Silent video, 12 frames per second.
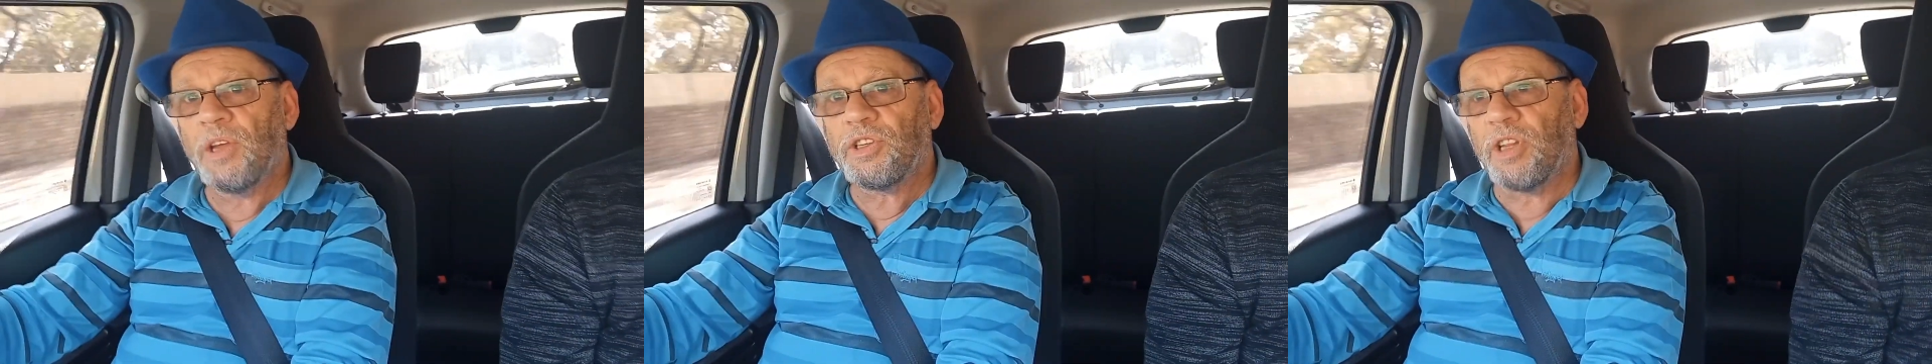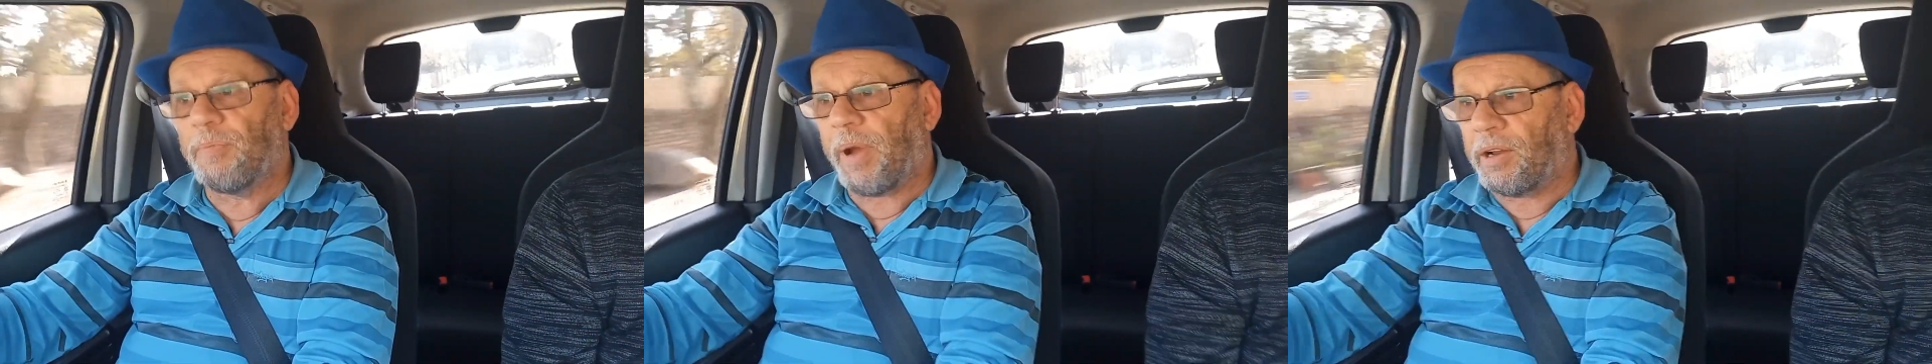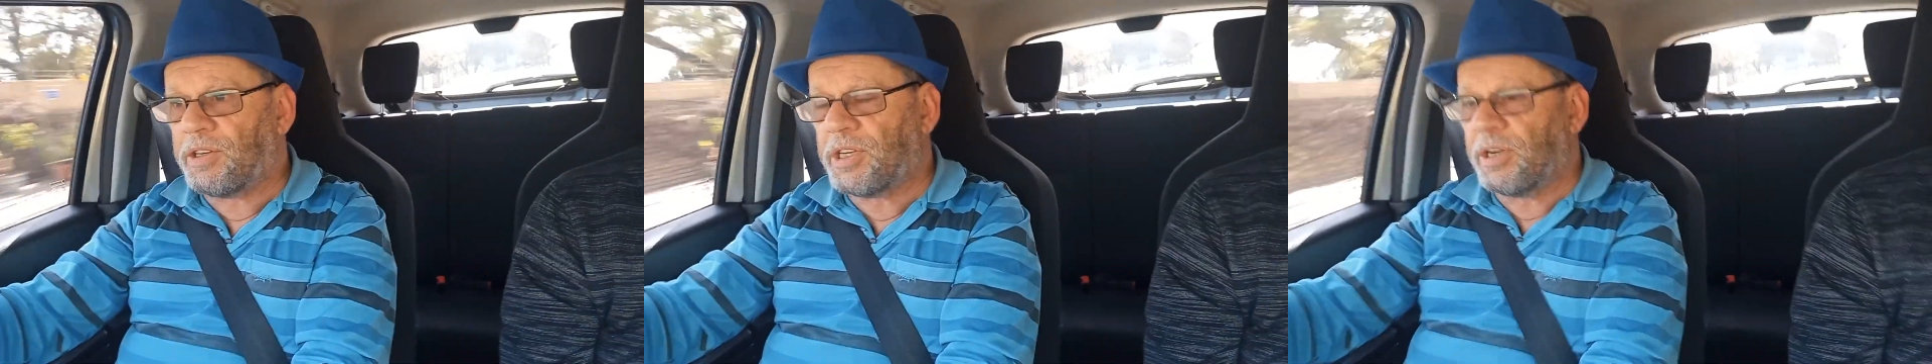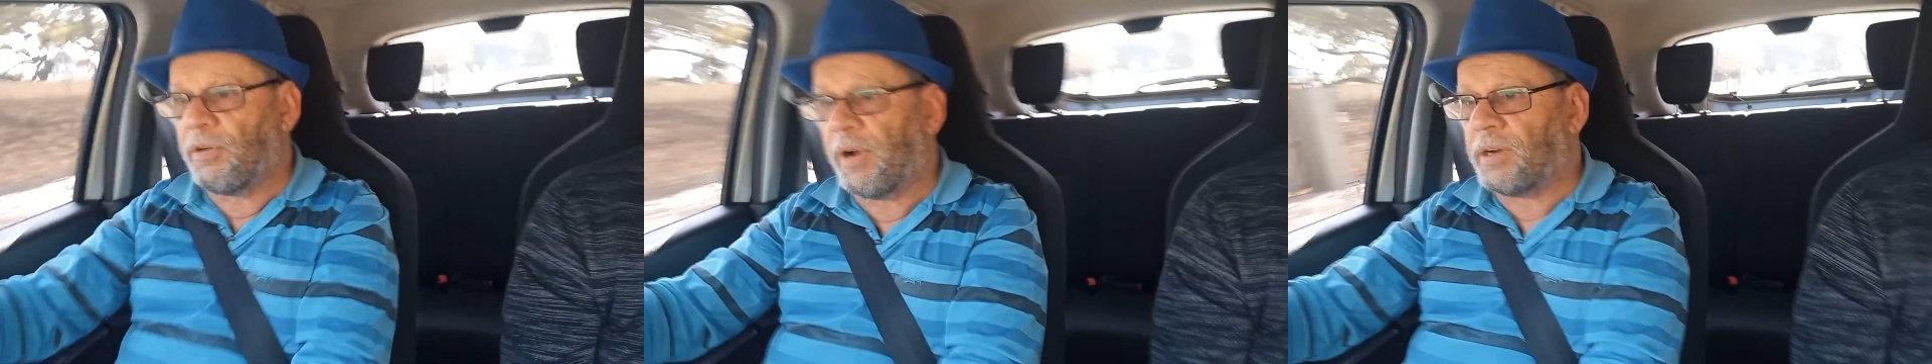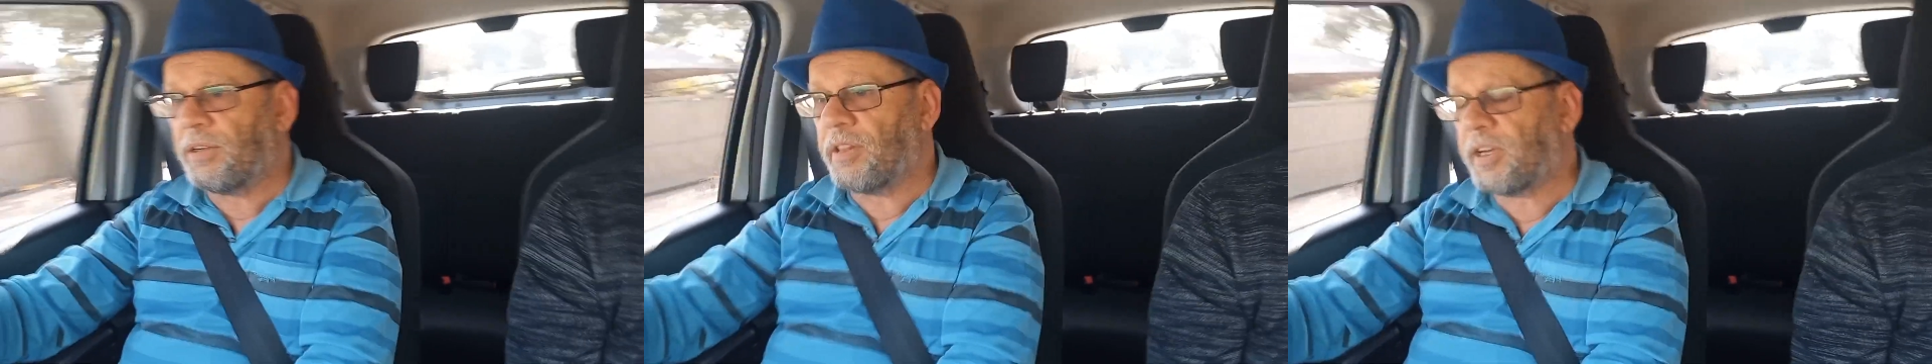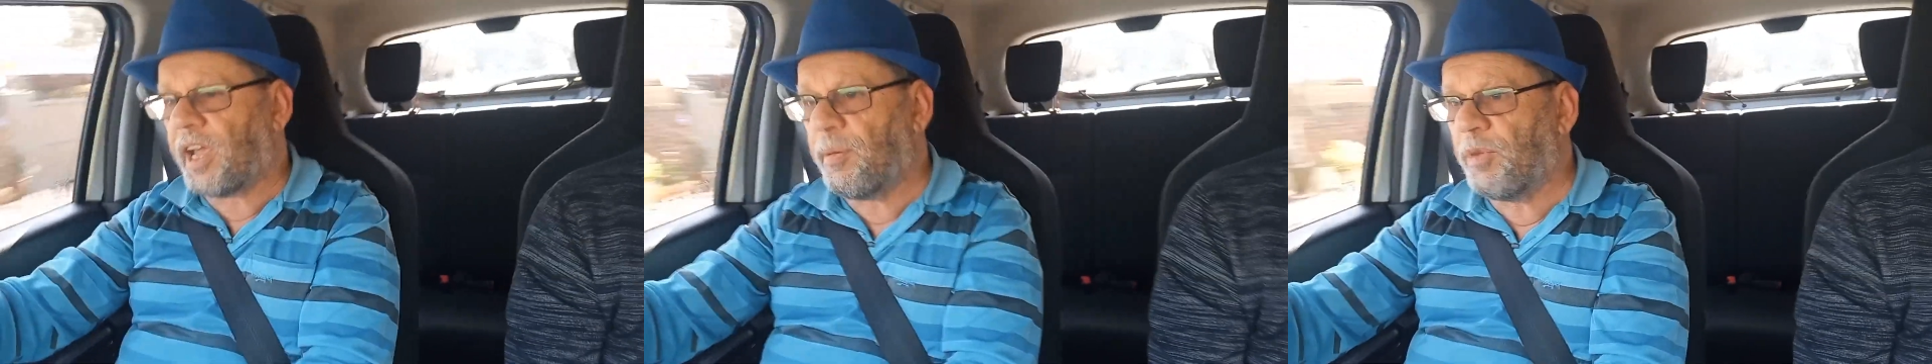So the bouncing around
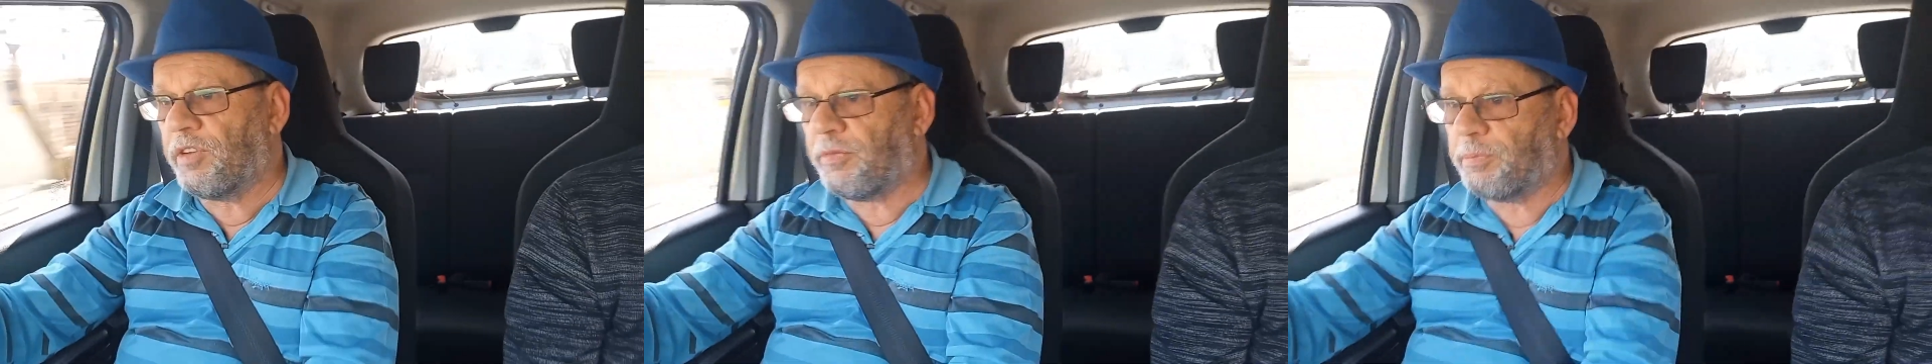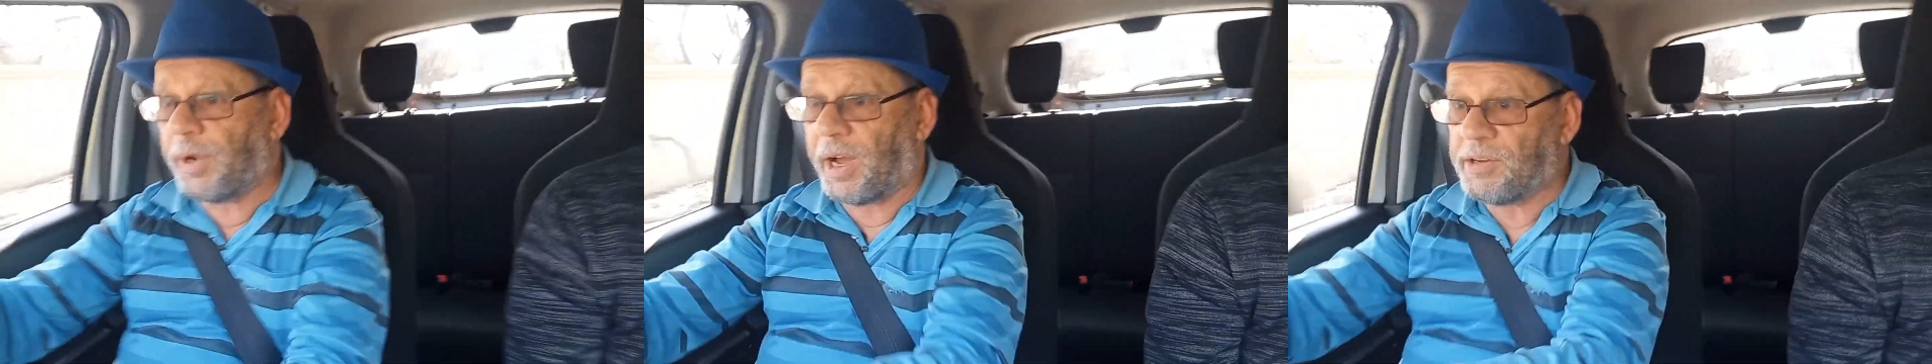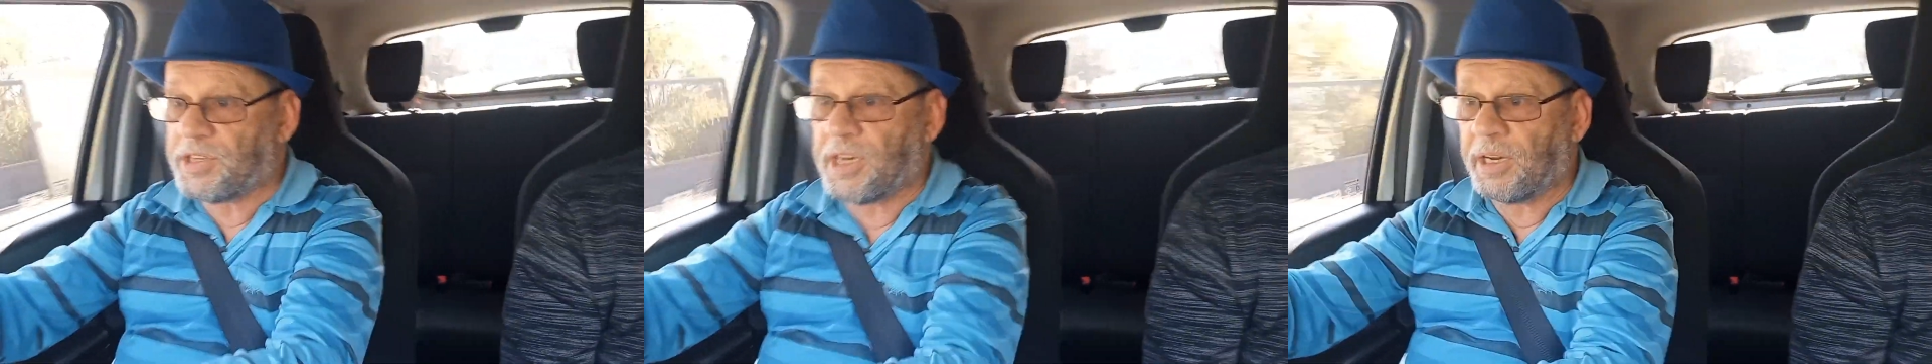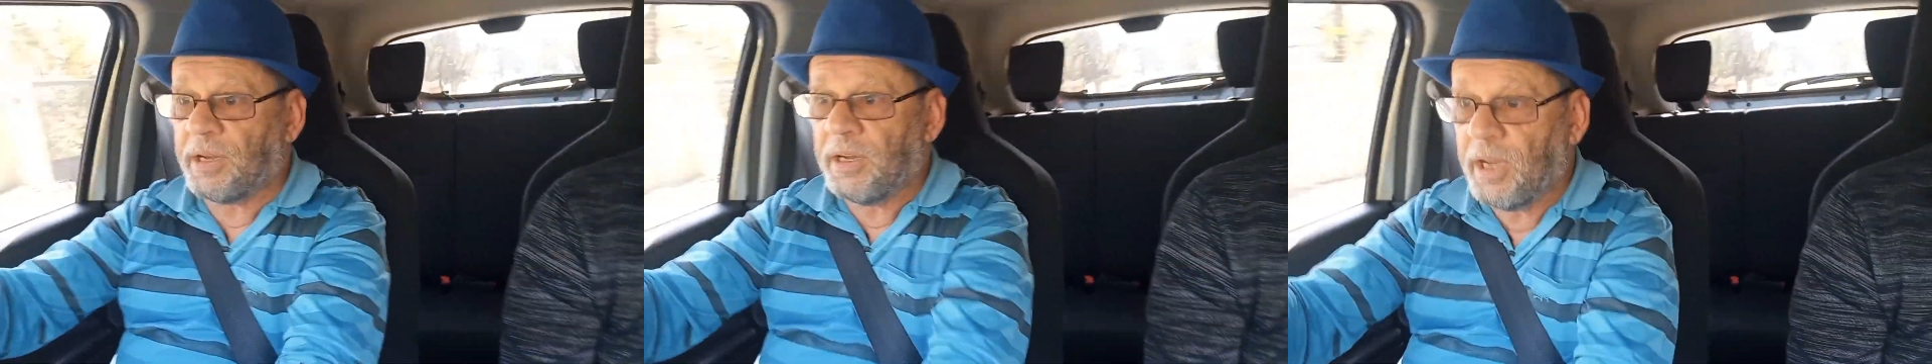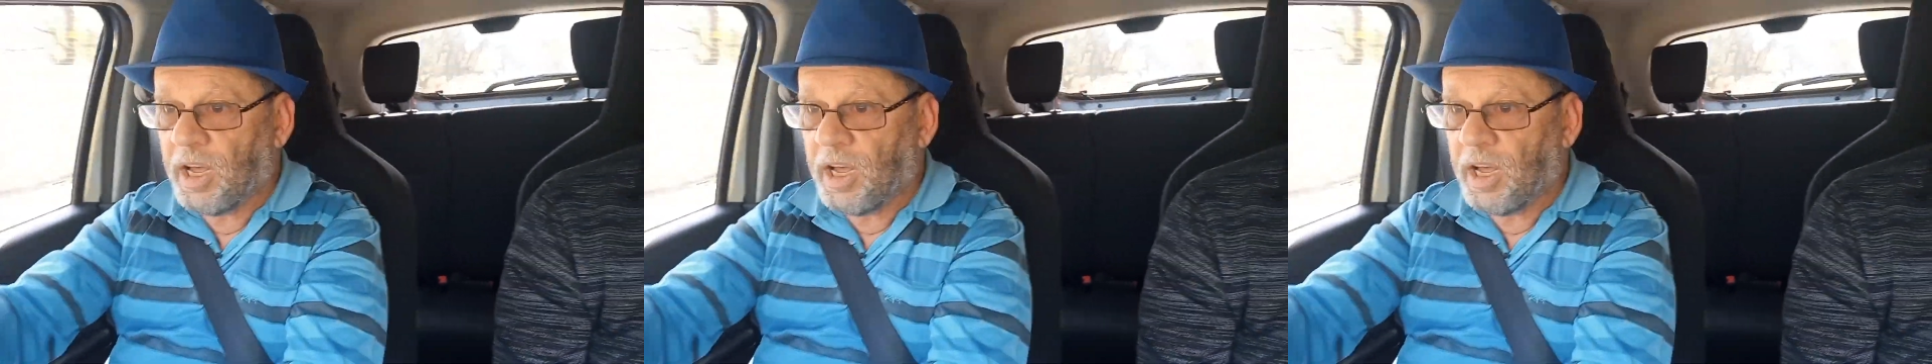and the camera of bouncing,